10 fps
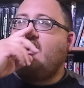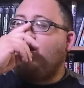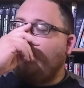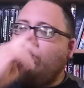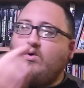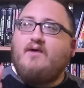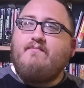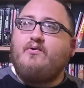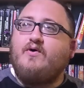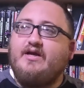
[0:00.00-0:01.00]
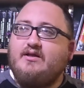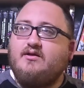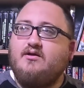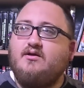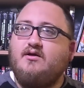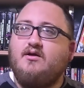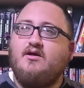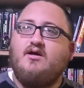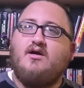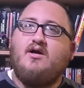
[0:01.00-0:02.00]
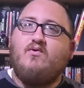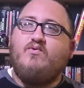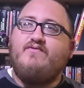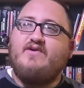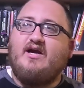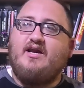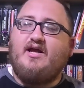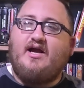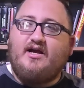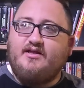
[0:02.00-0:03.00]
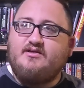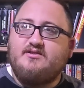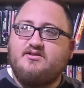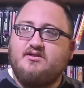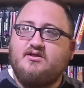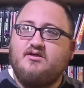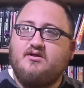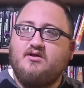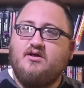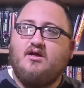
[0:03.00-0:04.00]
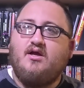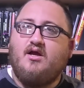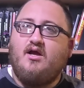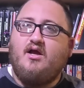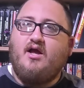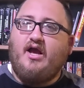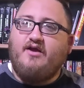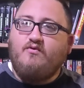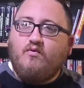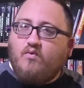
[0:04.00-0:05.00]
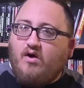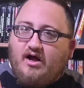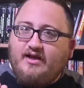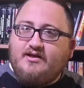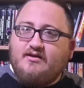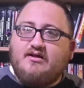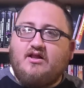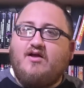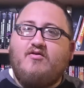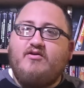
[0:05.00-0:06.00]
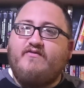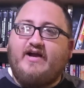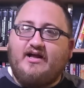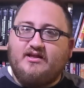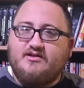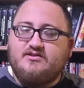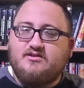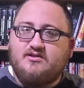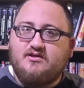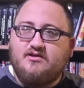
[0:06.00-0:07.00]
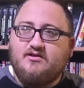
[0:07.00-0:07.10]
at one point, we've got Alice and one clone of Alice.